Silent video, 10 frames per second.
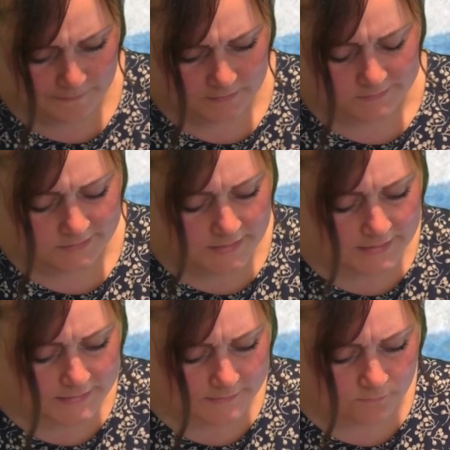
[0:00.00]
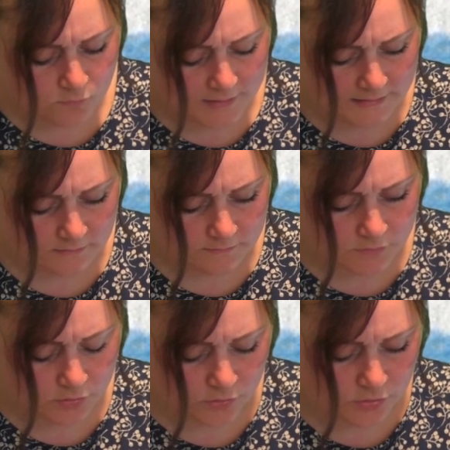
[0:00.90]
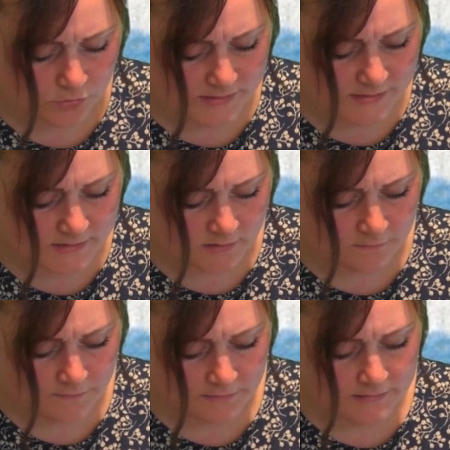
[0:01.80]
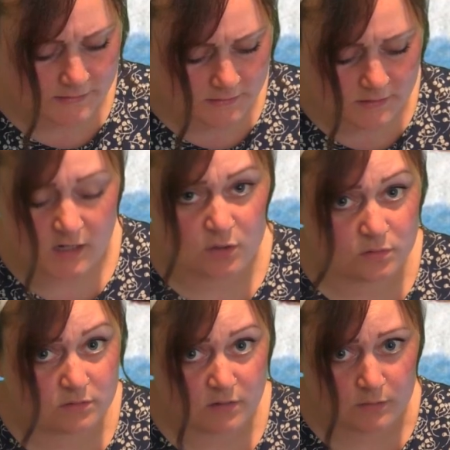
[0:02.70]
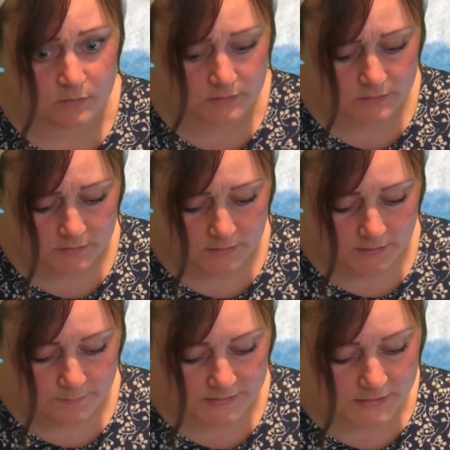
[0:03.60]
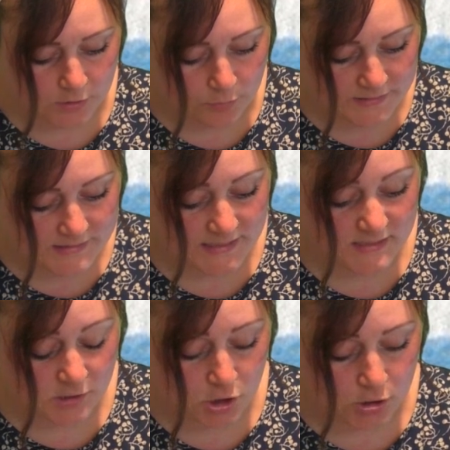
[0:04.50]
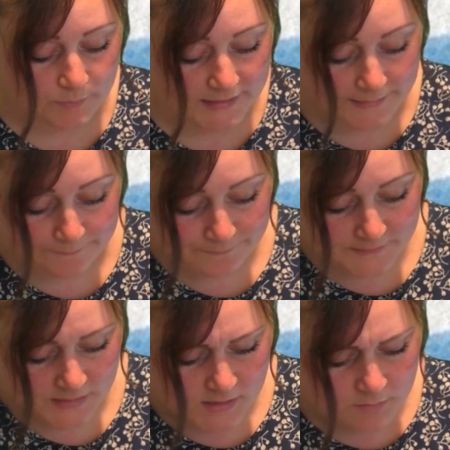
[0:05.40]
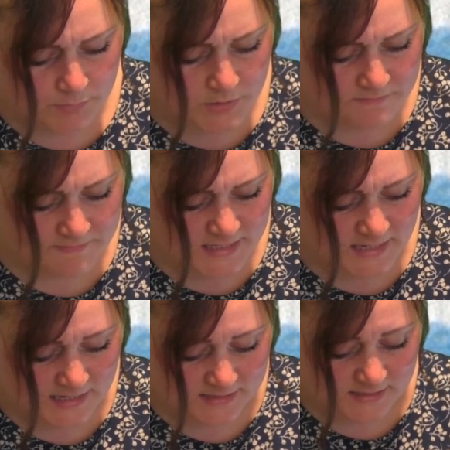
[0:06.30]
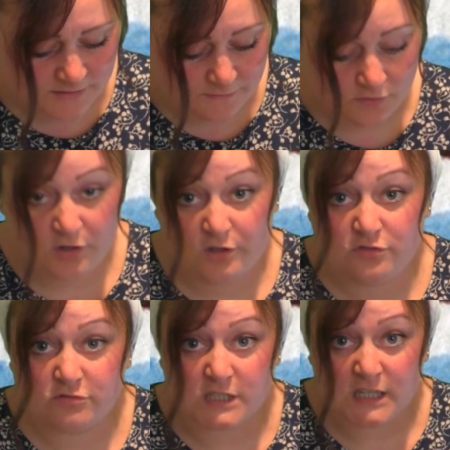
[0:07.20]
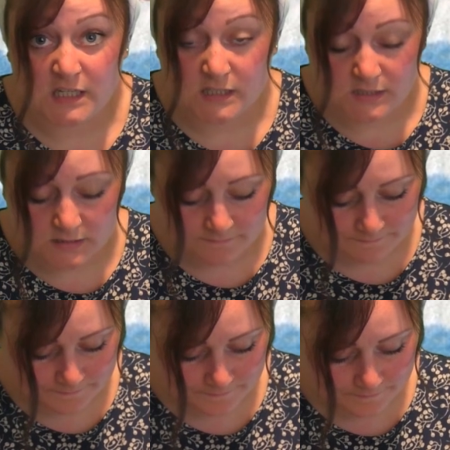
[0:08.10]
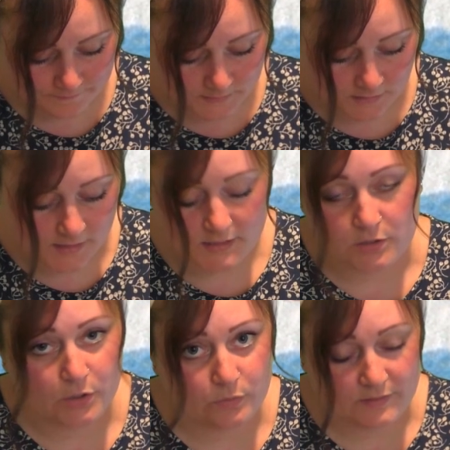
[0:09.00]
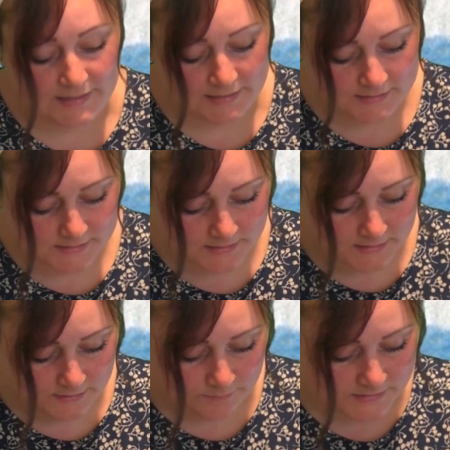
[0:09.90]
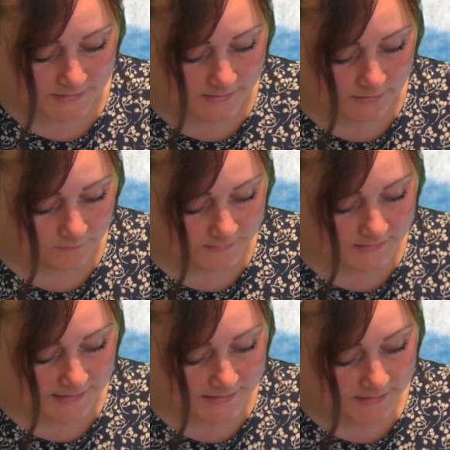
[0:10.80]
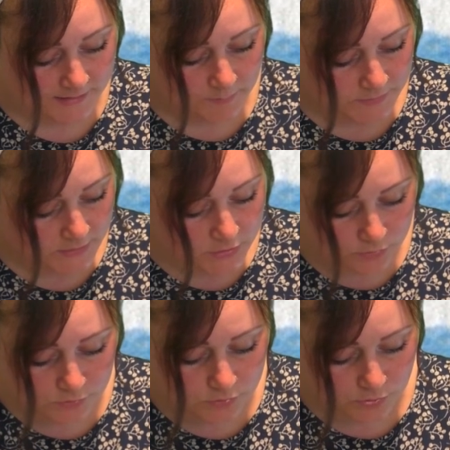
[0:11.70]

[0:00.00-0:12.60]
Yes, well, tortoises are very slow growers, Mr. Hoppy said solemnly, but they can live for 100 years. I know that, Mrs. Silver said, but I do so